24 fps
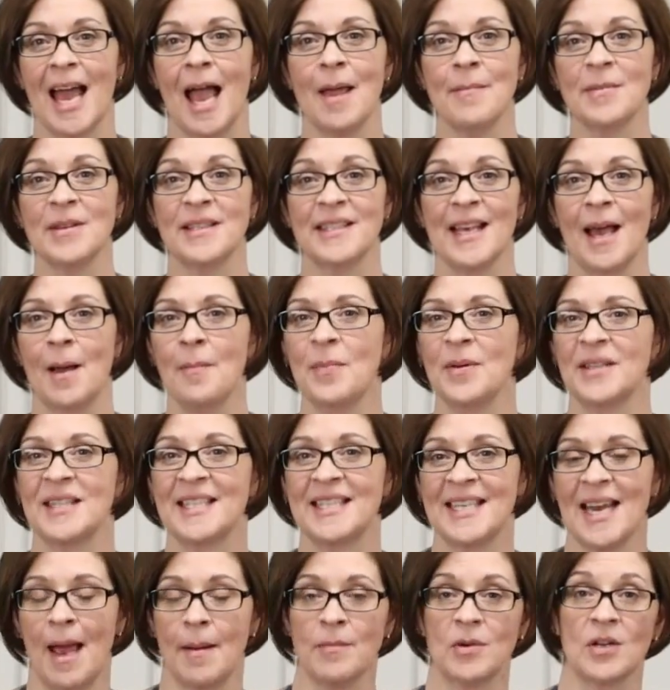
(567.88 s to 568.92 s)
time is up. It's
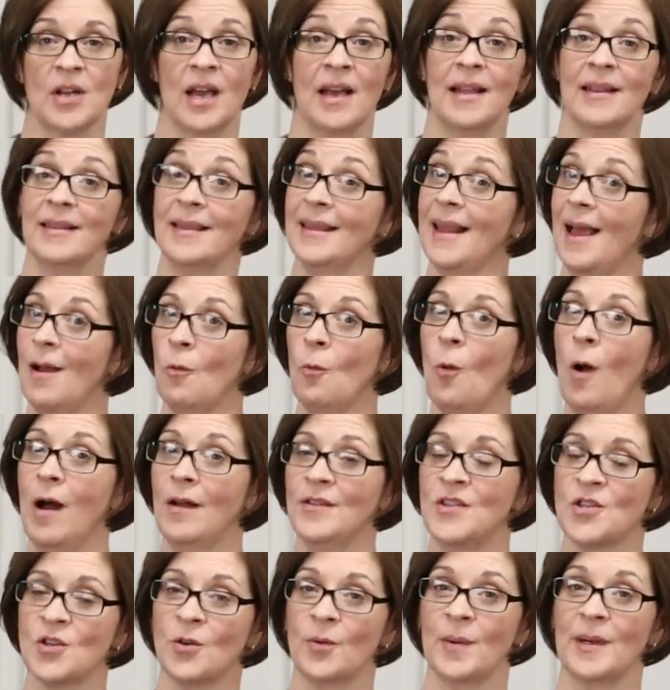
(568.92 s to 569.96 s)
time to let
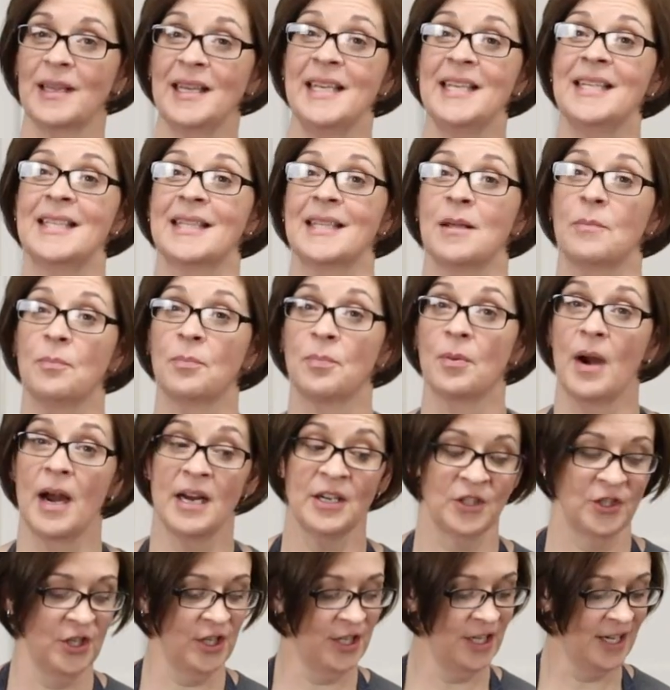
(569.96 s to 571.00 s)
Walter release the
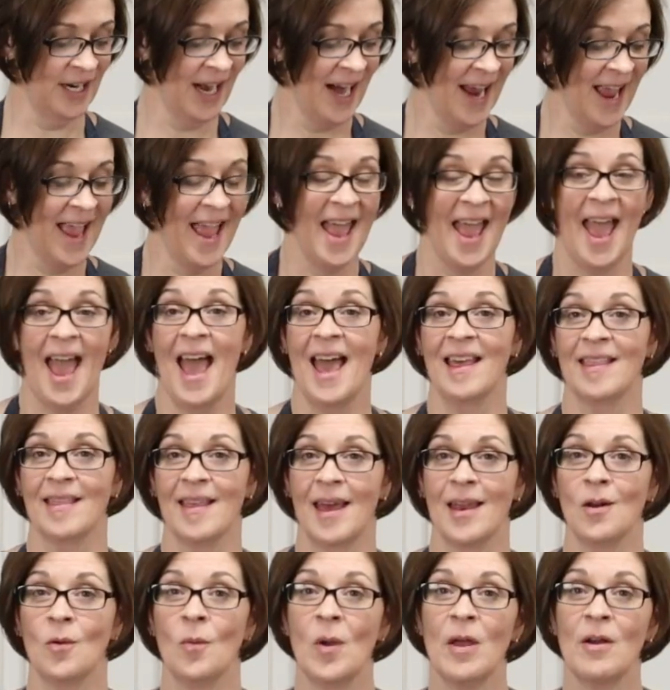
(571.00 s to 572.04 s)
pressure and
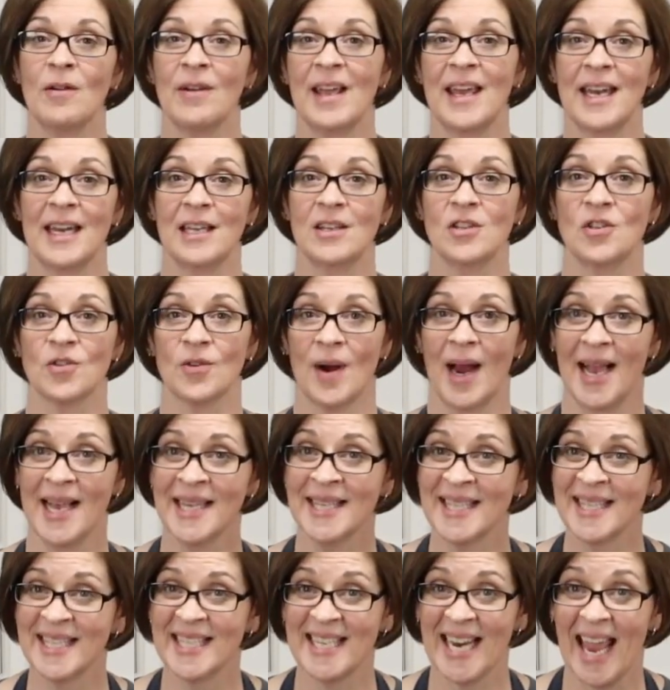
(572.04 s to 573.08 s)
then we'll get it
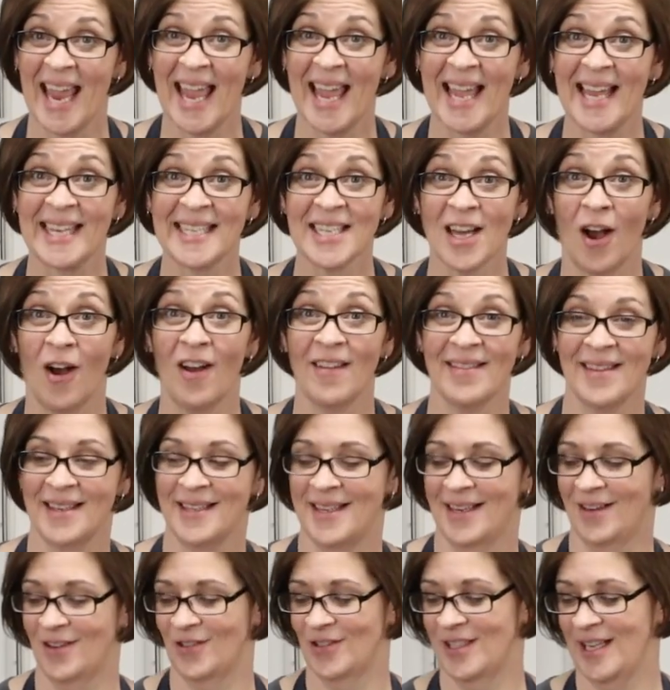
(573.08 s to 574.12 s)
dressed and on the
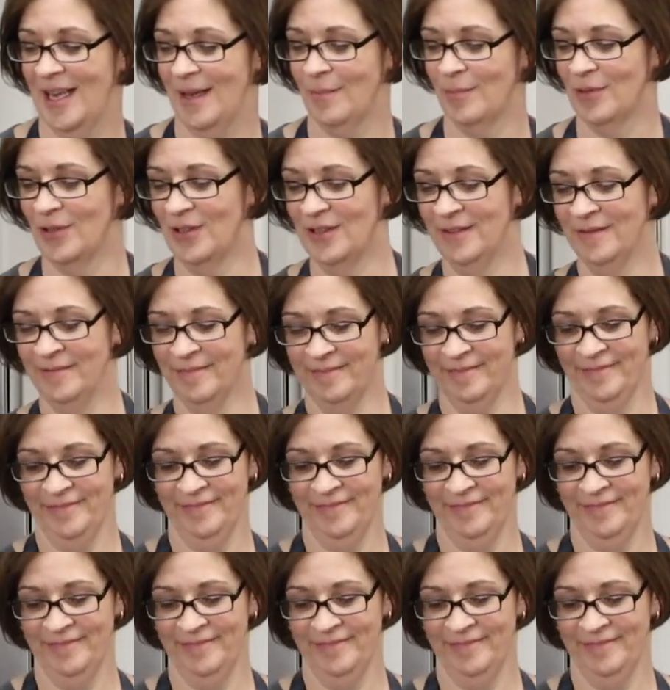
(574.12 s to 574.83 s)
dinner table.